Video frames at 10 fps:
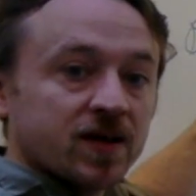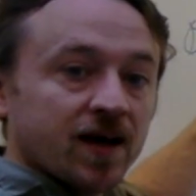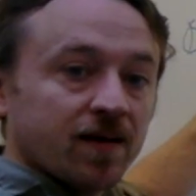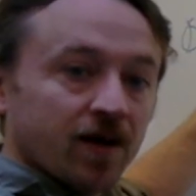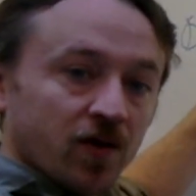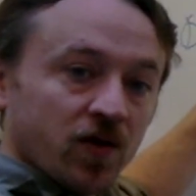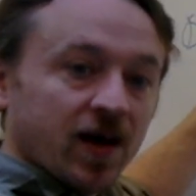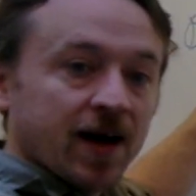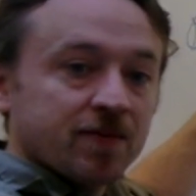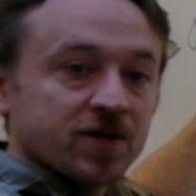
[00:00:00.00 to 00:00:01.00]
that the
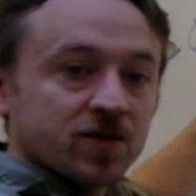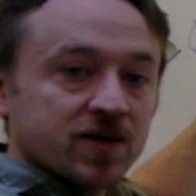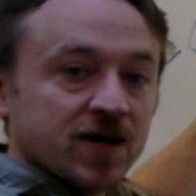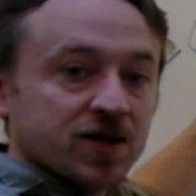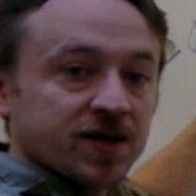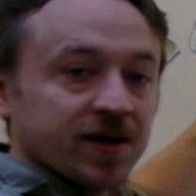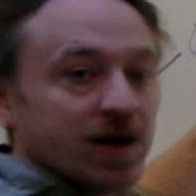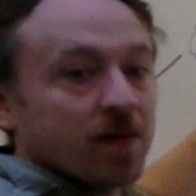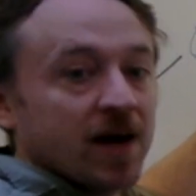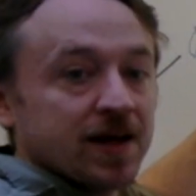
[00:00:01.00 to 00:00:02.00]
object was actually
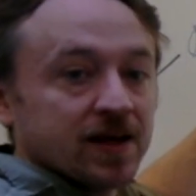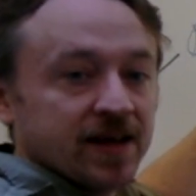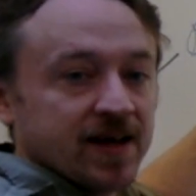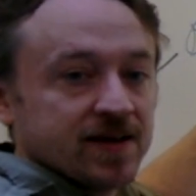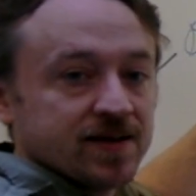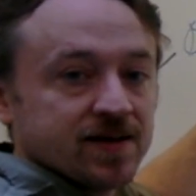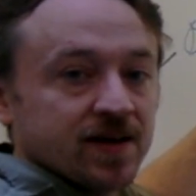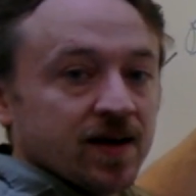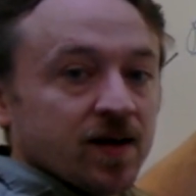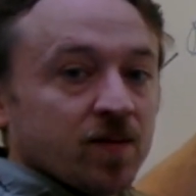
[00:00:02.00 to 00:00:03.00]
nearby the lens.
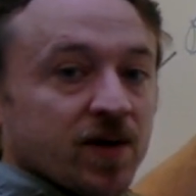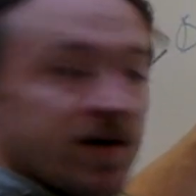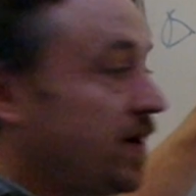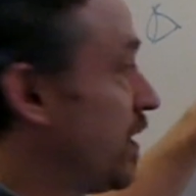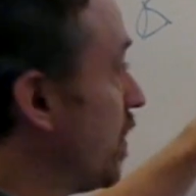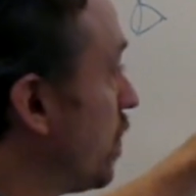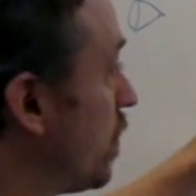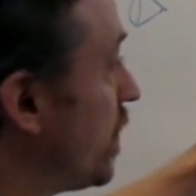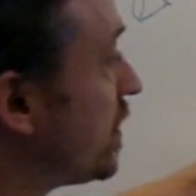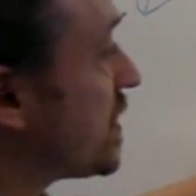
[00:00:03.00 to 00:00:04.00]
But
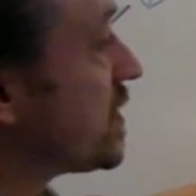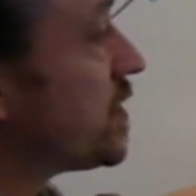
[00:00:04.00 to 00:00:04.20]
this